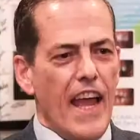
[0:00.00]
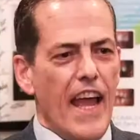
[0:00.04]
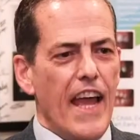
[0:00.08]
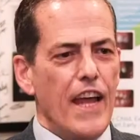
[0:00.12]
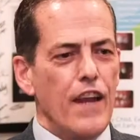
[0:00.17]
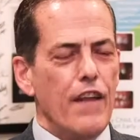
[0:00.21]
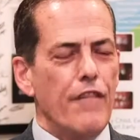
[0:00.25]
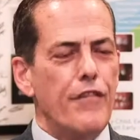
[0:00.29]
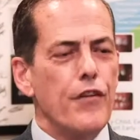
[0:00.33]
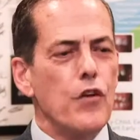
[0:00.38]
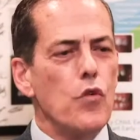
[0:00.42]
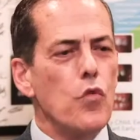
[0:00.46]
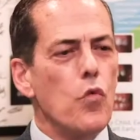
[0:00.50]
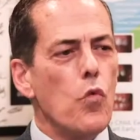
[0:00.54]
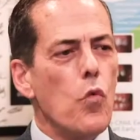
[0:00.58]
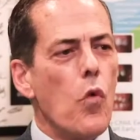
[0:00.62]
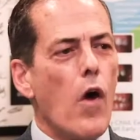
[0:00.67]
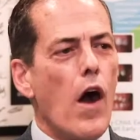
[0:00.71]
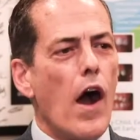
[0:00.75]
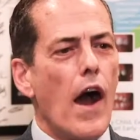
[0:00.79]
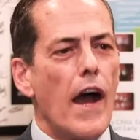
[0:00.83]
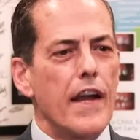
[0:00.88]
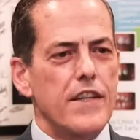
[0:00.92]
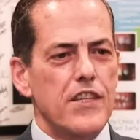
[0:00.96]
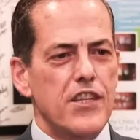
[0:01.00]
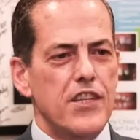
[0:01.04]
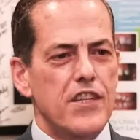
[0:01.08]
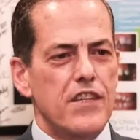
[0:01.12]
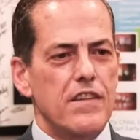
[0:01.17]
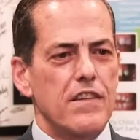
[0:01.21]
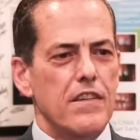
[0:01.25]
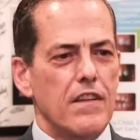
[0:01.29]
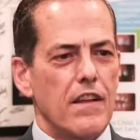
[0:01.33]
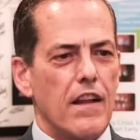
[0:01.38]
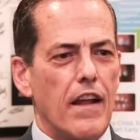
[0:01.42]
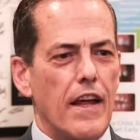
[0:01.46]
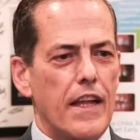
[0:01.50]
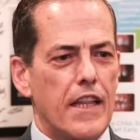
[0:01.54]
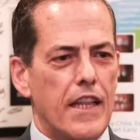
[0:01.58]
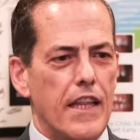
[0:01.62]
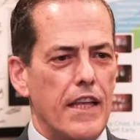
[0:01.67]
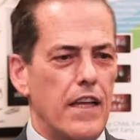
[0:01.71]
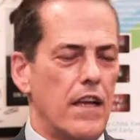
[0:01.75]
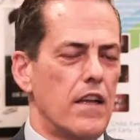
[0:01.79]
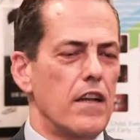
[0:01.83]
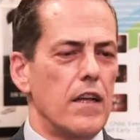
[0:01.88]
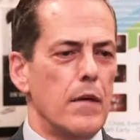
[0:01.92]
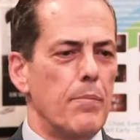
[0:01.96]
And if you watch like
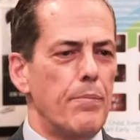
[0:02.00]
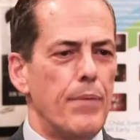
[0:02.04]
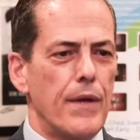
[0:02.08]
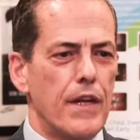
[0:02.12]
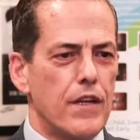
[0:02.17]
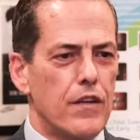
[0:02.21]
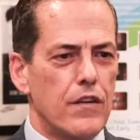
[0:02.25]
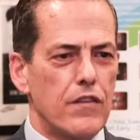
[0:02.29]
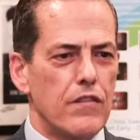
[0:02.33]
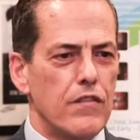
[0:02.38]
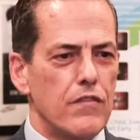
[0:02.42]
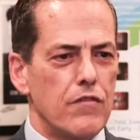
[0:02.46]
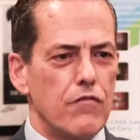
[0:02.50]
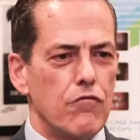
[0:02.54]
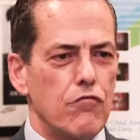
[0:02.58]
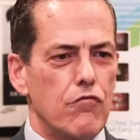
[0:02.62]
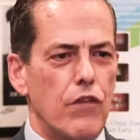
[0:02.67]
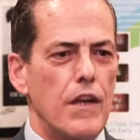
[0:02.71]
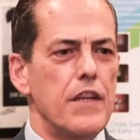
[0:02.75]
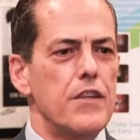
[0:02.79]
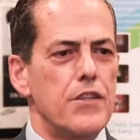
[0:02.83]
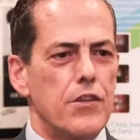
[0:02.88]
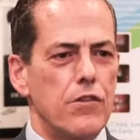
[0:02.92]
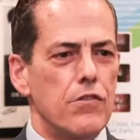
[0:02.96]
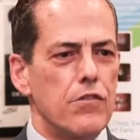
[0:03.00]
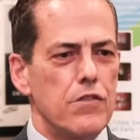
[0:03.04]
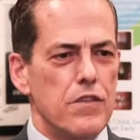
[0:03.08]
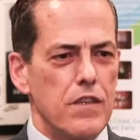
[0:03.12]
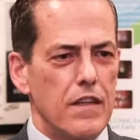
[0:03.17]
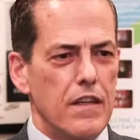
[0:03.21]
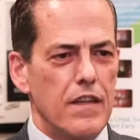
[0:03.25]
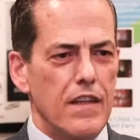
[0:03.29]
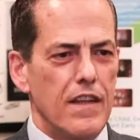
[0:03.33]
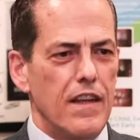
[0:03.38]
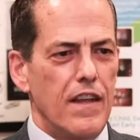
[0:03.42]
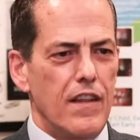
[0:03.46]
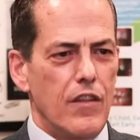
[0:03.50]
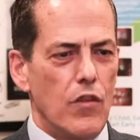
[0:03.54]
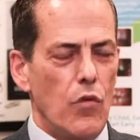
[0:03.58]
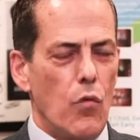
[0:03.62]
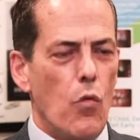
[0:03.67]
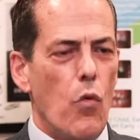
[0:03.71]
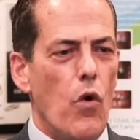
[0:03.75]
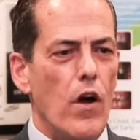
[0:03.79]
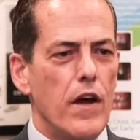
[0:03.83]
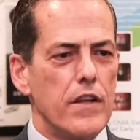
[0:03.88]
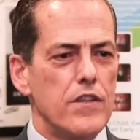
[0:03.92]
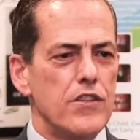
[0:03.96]
the Olympic racers, the
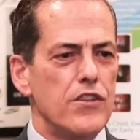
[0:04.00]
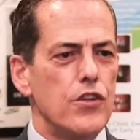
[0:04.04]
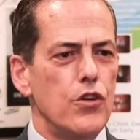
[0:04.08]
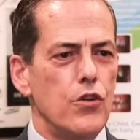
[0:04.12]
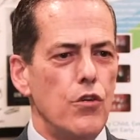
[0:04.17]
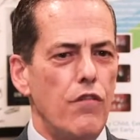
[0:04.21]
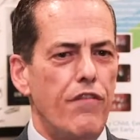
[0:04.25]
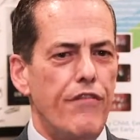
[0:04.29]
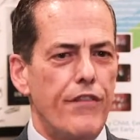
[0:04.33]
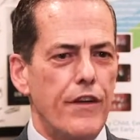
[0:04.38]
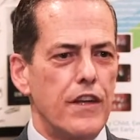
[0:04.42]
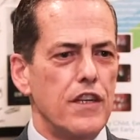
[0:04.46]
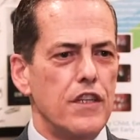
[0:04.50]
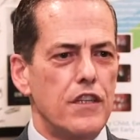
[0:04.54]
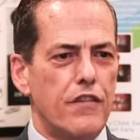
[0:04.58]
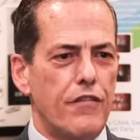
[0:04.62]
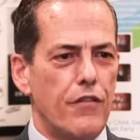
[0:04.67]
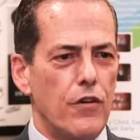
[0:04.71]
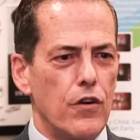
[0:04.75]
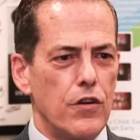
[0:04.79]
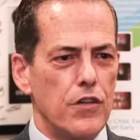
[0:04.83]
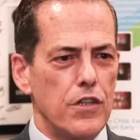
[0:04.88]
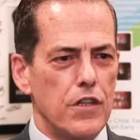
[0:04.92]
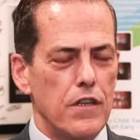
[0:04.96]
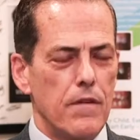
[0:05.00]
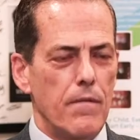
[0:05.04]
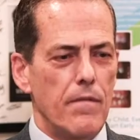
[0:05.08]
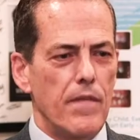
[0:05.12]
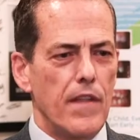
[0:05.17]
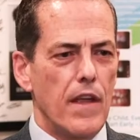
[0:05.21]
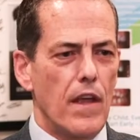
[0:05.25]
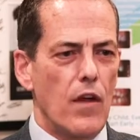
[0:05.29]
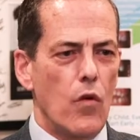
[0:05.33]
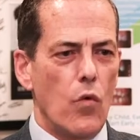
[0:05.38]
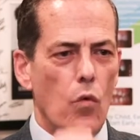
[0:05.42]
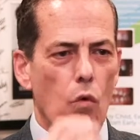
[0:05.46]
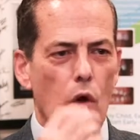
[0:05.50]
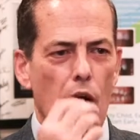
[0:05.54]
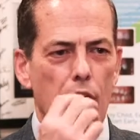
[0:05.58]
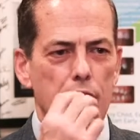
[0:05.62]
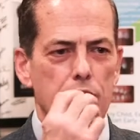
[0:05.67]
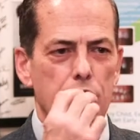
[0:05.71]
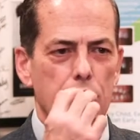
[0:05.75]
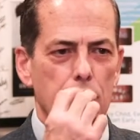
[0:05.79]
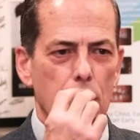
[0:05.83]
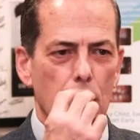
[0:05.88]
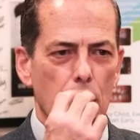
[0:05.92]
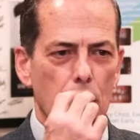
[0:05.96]
ones who finish first,
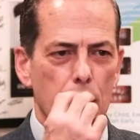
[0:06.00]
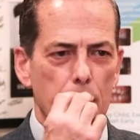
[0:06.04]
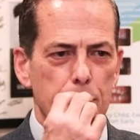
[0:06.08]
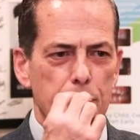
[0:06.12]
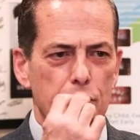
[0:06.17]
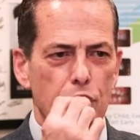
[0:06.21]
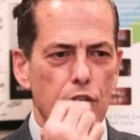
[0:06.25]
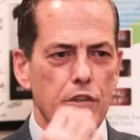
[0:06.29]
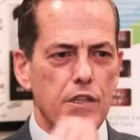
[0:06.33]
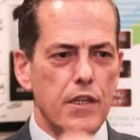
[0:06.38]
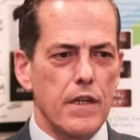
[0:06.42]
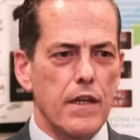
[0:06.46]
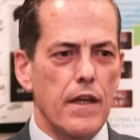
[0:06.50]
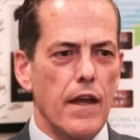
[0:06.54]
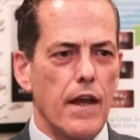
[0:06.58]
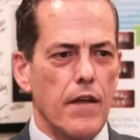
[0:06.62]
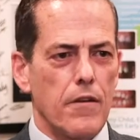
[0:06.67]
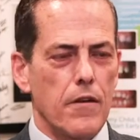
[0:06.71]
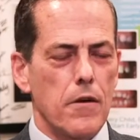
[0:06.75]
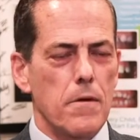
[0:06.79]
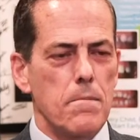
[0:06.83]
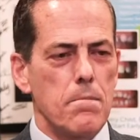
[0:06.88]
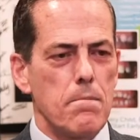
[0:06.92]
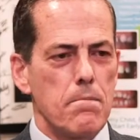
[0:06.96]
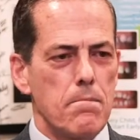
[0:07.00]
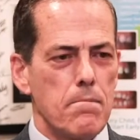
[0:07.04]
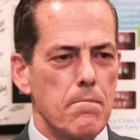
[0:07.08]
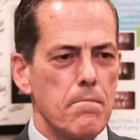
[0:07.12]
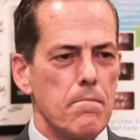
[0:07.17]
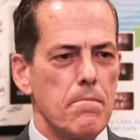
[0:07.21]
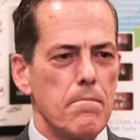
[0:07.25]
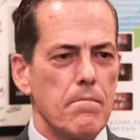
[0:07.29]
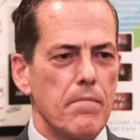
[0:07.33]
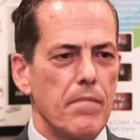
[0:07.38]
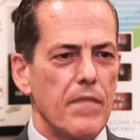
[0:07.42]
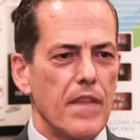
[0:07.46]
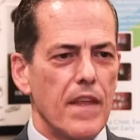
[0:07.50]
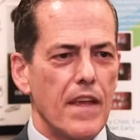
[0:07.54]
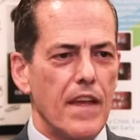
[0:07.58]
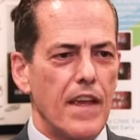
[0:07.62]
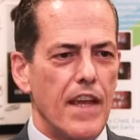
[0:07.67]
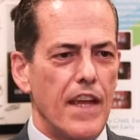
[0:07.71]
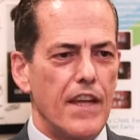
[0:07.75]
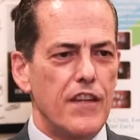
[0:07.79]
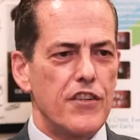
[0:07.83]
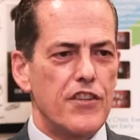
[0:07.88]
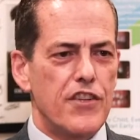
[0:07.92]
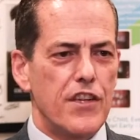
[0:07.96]
watch, their lips are together,
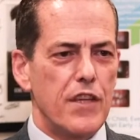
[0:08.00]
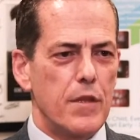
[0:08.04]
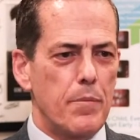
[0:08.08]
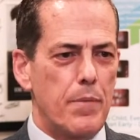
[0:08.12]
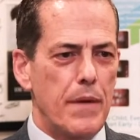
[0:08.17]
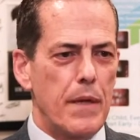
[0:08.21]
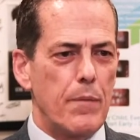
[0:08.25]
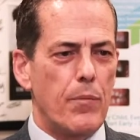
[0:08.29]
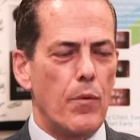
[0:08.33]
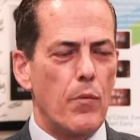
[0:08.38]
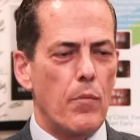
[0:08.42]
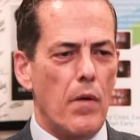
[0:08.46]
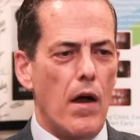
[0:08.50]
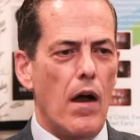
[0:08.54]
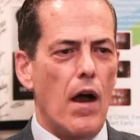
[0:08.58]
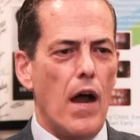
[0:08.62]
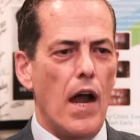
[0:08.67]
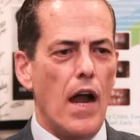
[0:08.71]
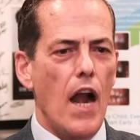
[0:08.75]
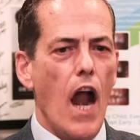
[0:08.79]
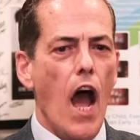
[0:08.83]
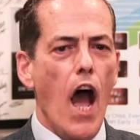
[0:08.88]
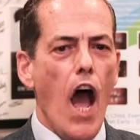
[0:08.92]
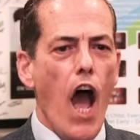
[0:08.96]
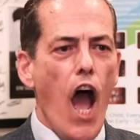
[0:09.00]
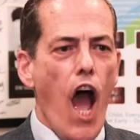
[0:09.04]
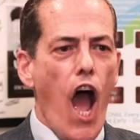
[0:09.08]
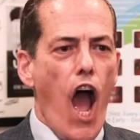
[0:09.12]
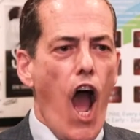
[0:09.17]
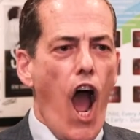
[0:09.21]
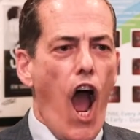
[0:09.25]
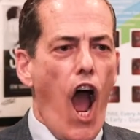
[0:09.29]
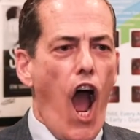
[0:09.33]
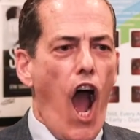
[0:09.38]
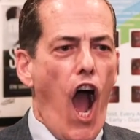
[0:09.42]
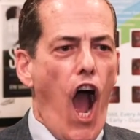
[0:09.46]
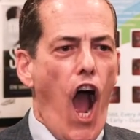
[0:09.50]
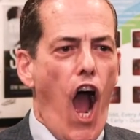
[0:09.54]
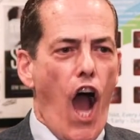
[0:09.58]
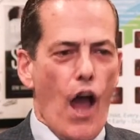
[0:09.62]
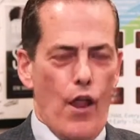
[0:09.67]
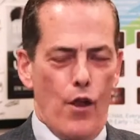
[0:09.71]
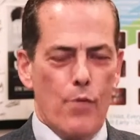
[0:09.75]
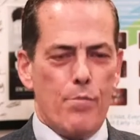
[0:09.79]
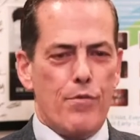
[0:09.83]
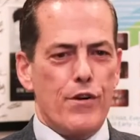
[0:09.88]
and you see the people behind, they're